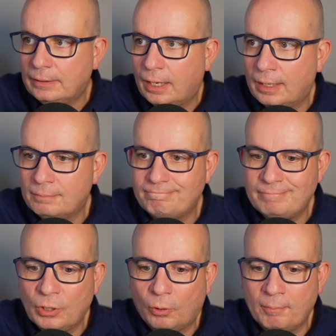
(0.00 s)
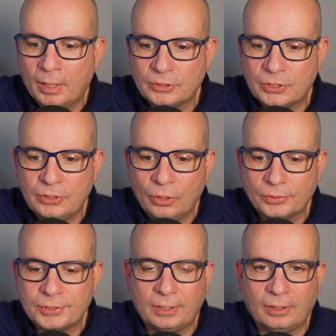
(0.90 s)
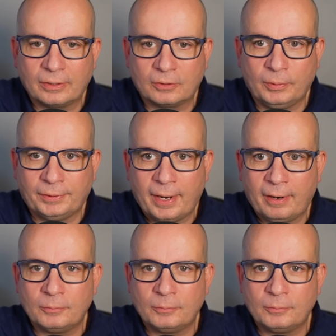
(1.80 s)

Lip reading: Not much not to like with that.